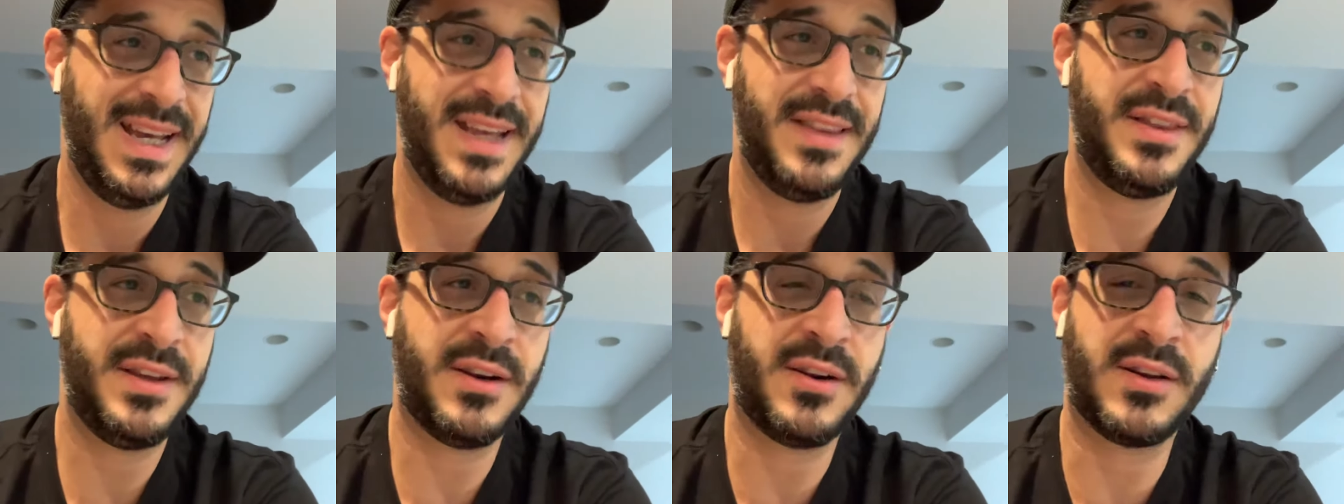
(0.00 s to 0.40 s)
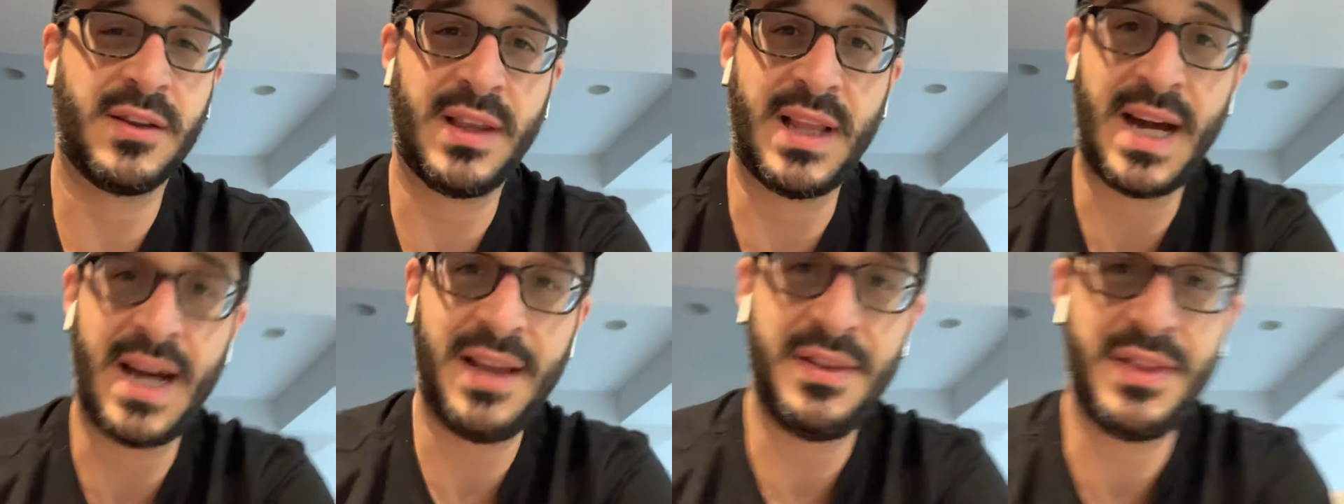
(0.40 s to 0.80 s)
there are a
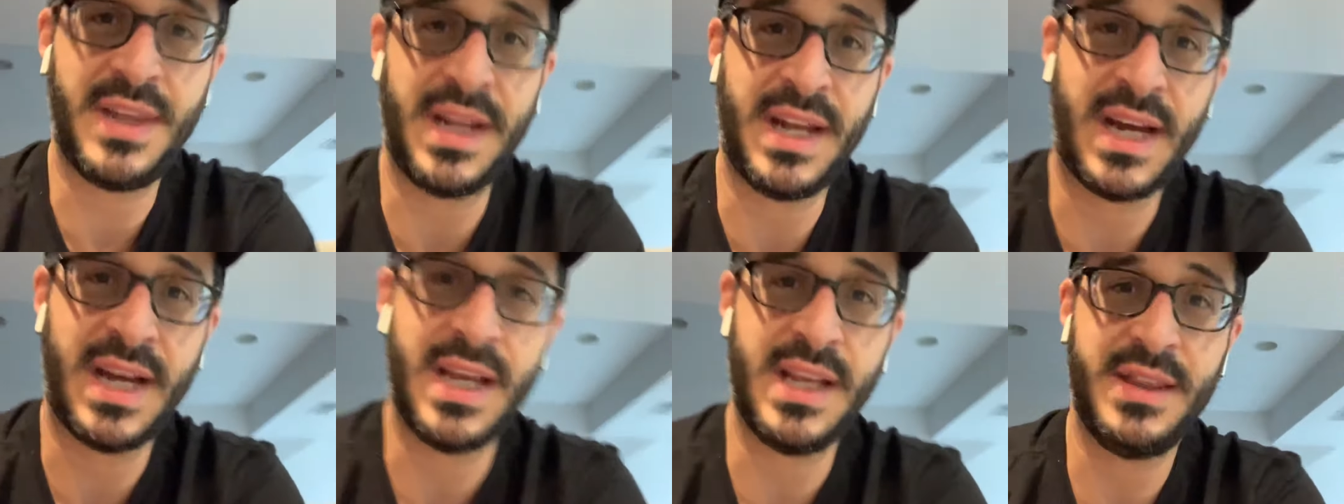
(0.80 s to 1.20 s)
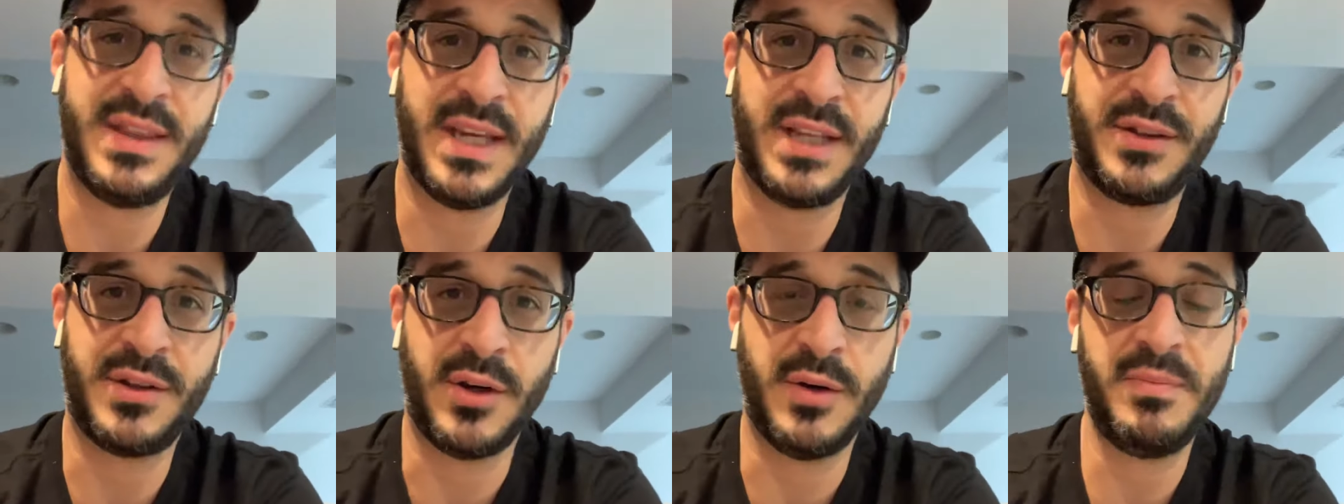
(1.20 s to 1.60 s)
lot
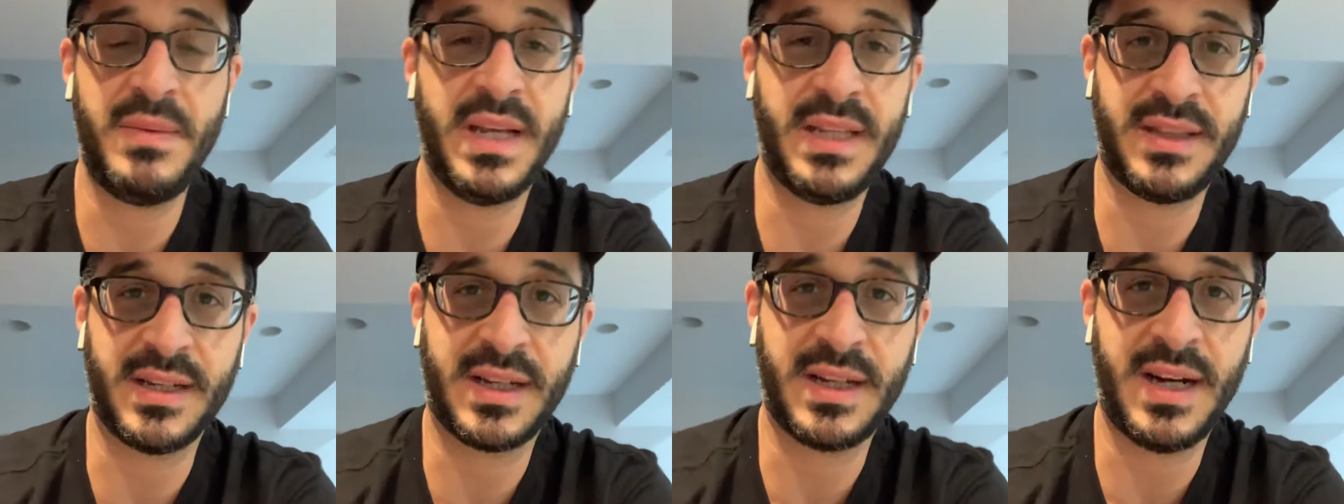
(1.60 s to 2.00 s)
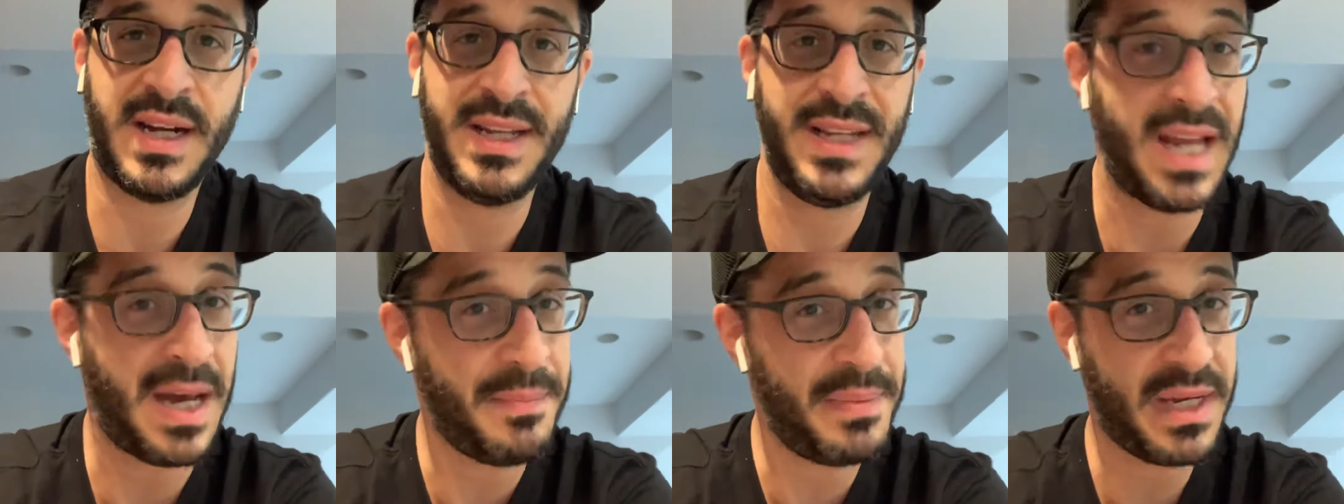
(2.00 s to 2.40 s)
that don't make the cut,
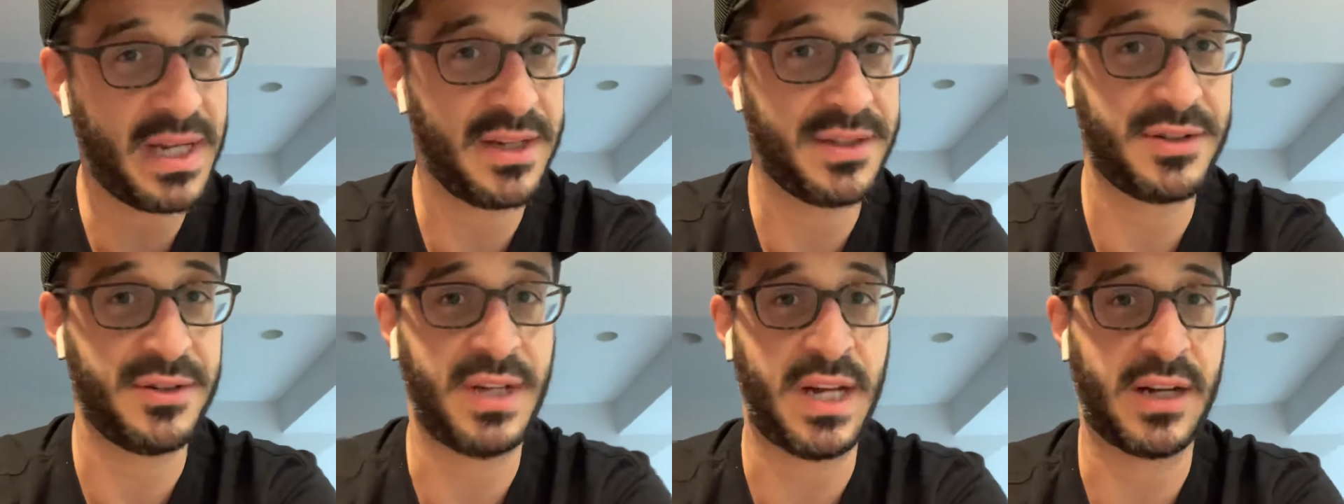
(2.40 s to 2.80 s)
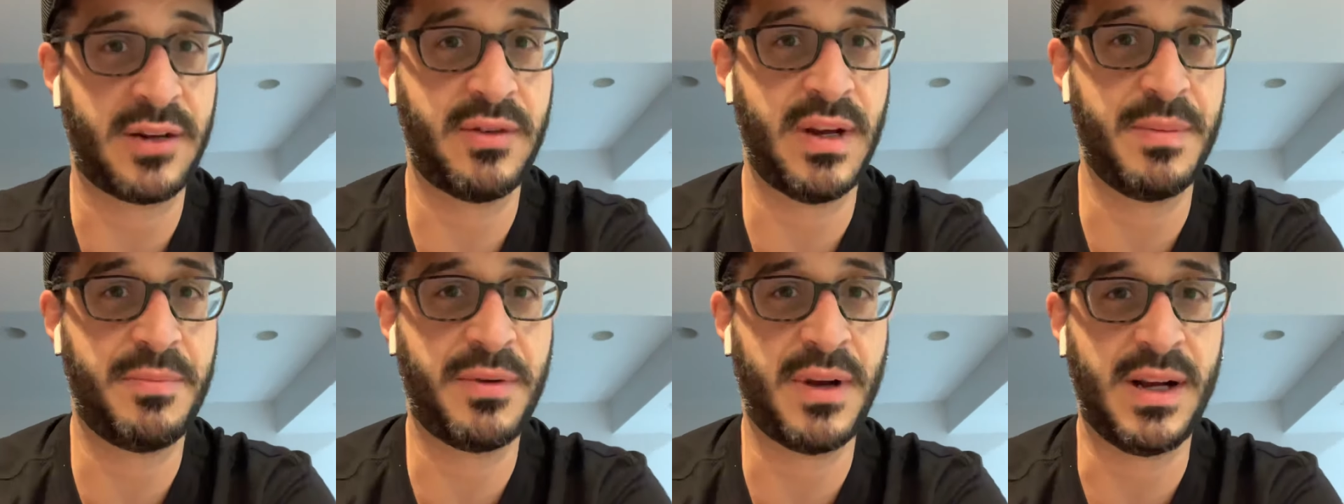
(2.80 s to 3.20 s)
not because they're not
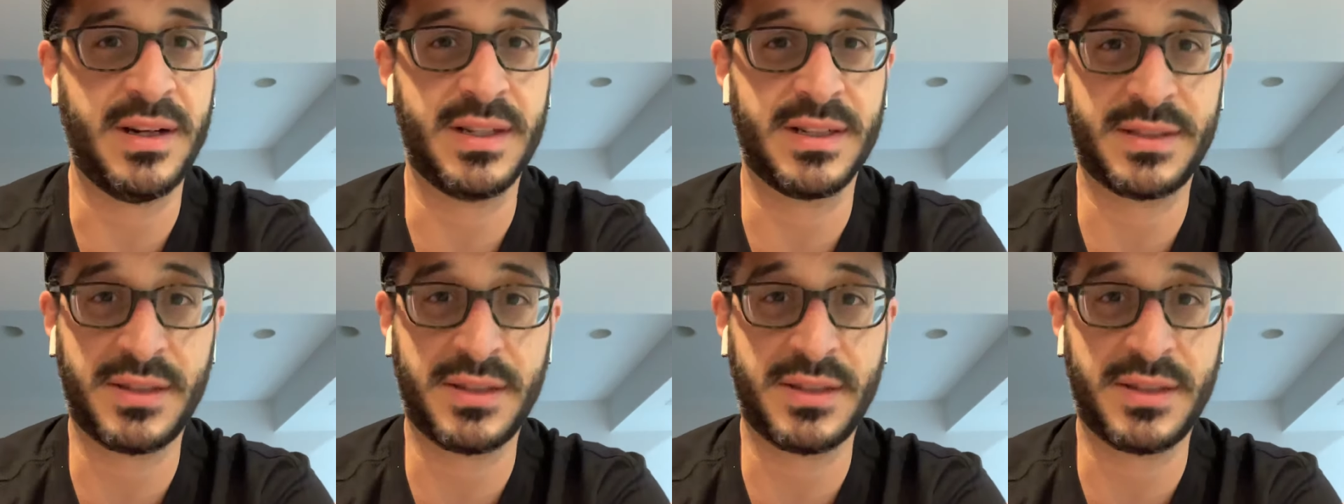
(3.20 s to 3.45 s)
great projects.